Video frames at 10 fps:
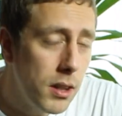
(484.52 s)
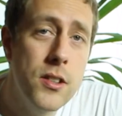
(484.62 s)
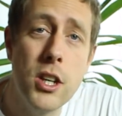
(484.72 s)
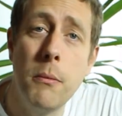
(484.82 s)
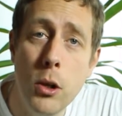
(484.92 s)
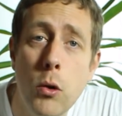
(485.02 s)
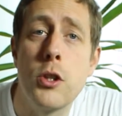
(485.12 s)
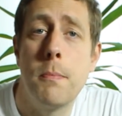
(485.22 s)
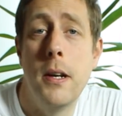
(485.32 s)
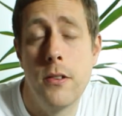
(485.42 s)
Tell me your
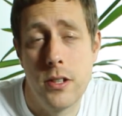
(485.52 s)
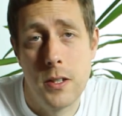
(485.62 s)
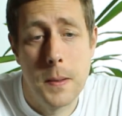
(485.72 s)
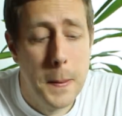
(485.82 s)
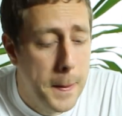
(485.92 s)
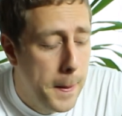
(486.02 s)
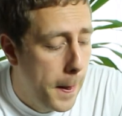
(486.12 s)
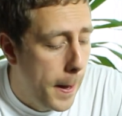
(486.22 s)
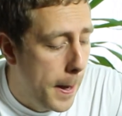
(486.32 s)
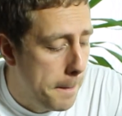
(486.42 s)
experiences.
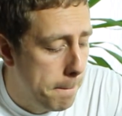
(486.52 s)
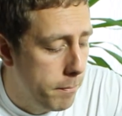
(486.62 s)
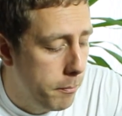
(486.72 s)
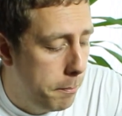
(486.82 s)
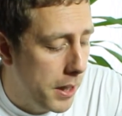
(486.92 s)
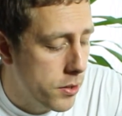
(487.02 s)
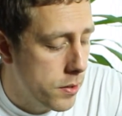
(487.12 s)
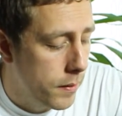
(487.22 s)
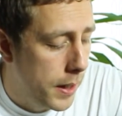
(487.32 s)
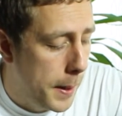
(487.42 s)

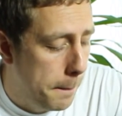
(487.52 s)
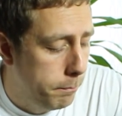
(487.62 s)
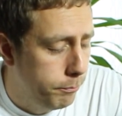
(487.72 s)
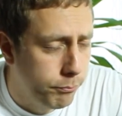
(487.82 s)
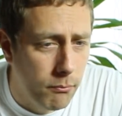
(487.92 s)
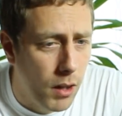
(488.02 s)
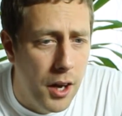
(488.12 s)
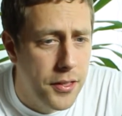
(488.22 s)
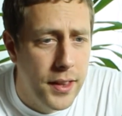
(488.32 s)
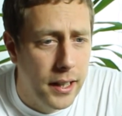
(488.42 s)
But I
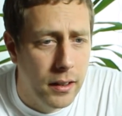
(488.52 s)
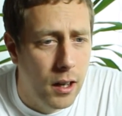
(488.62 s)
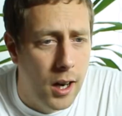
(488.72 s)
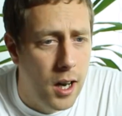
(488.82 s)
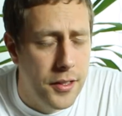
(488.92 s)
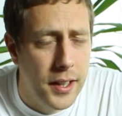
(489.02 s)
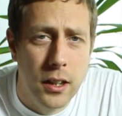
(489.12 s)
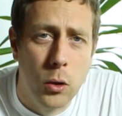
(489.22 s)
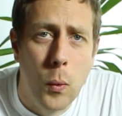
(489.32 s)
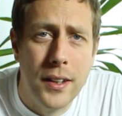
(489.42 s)
think a
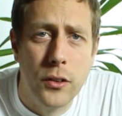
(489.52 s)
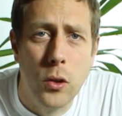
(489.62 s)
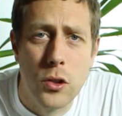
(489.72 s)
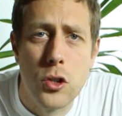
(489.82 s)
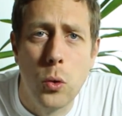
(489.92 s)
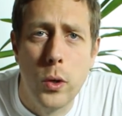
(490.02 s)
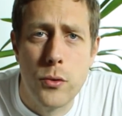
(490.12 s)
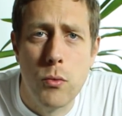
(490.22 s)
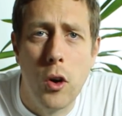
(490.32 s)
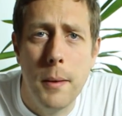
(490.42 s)
Guangdong
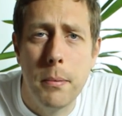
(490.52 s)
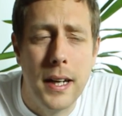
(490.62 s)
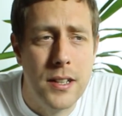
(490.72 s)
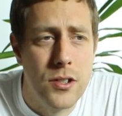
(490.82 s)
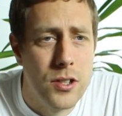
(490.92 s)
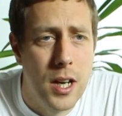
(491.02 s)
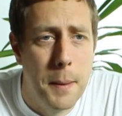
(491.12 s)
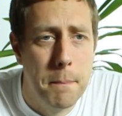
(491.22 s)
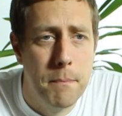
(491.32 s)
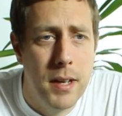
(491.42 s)
storage ripe has
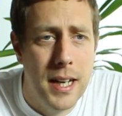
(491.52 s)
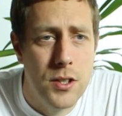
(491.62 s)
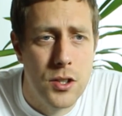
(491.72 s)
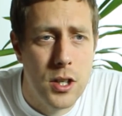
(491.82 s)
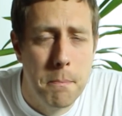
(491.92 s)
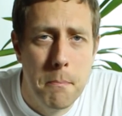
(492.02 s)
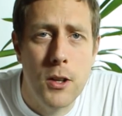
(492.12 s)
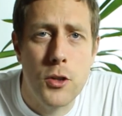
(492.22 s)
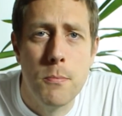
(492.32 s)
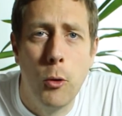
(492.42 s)

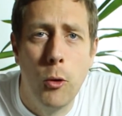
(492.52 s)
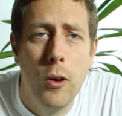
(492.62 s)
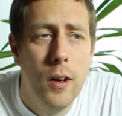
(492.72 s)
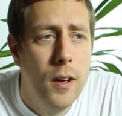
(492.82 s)
much more